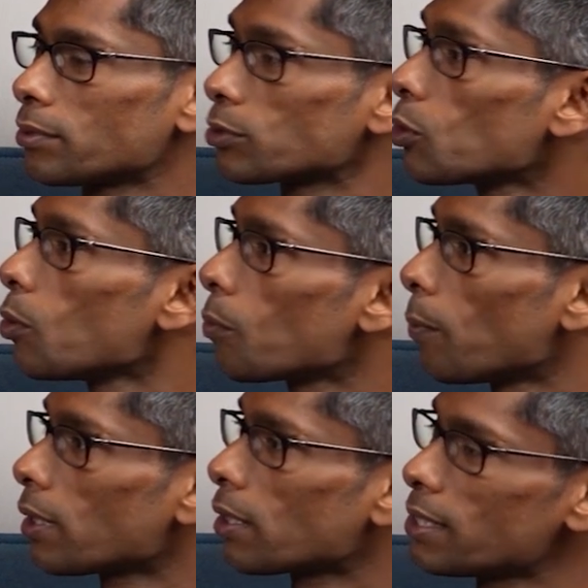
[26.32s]
so
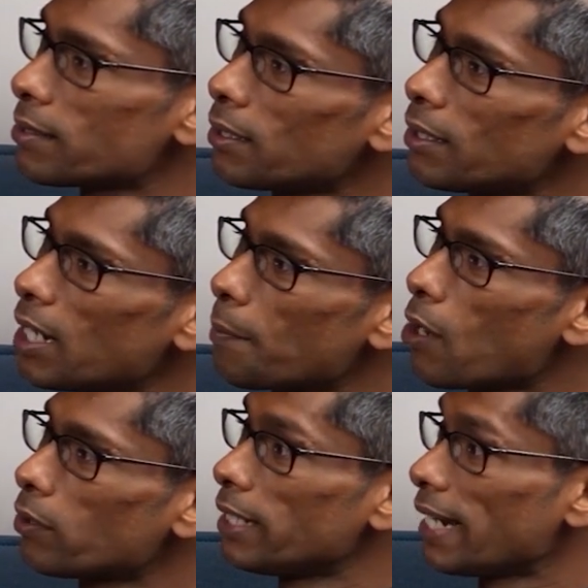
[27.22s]
concerned
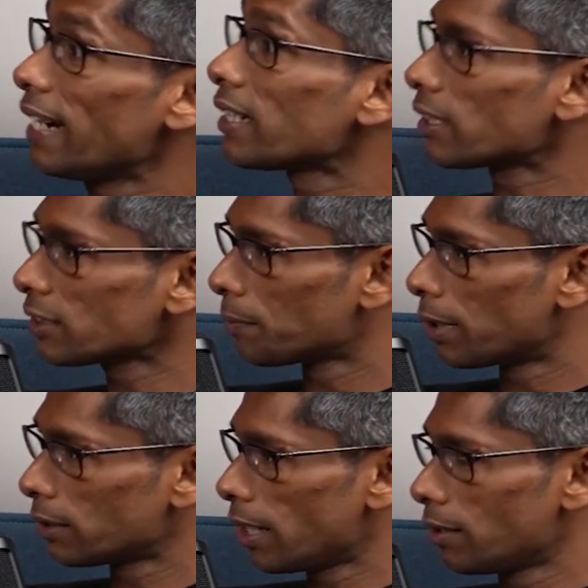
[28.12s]
about their end
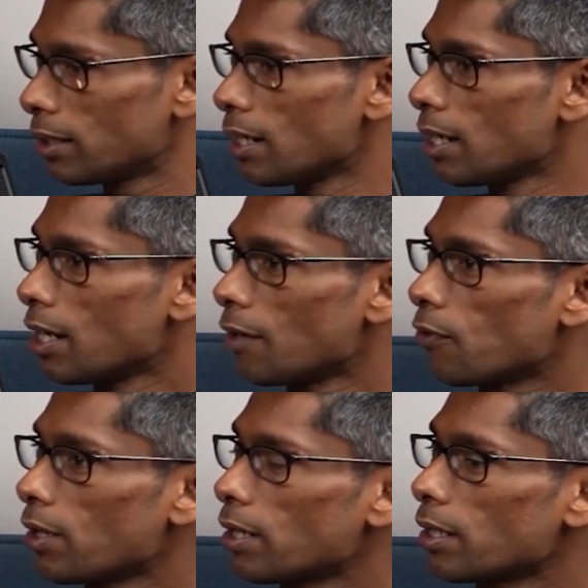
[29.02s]
customers. And
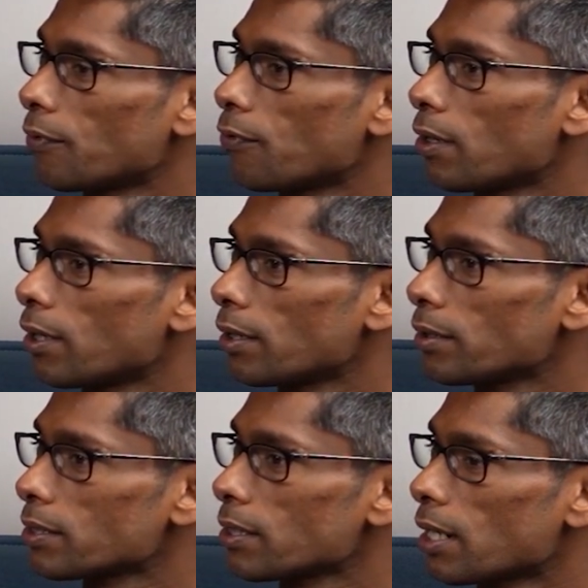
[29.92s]
for
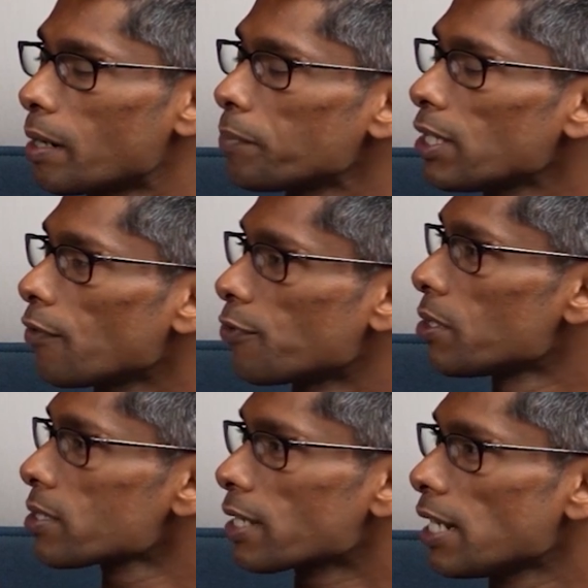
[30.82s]
a company of
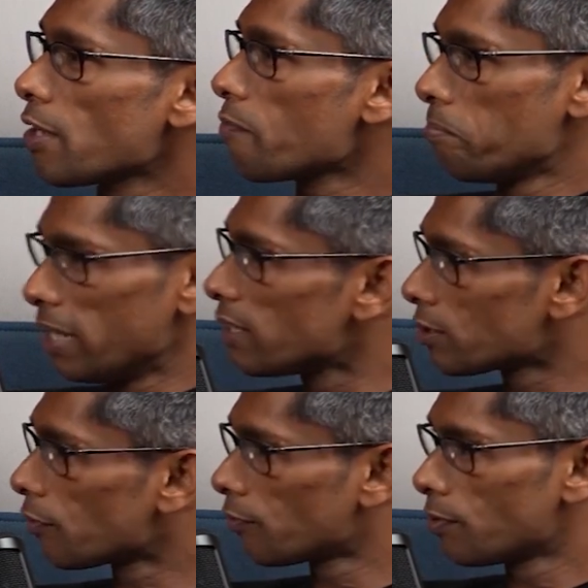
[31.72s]
your scale, you have
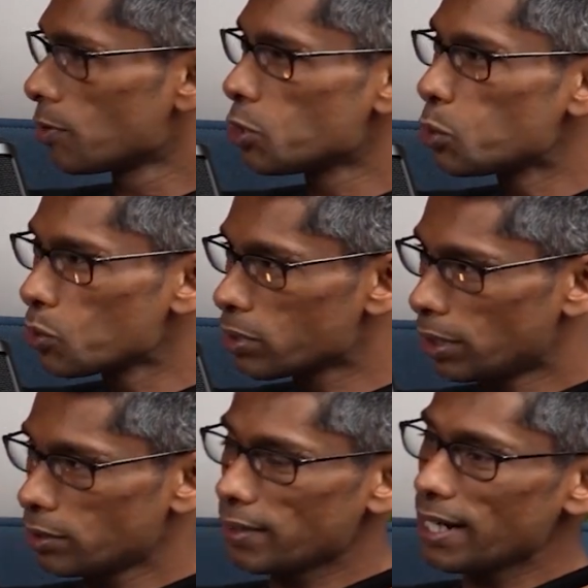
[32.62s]
millions of
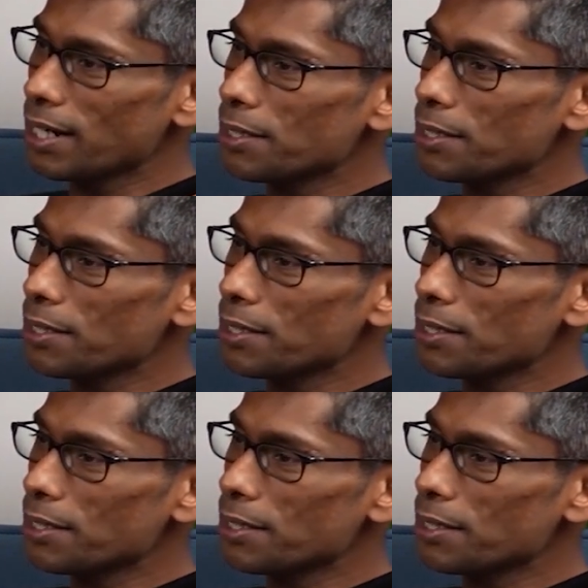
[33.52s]
users, right?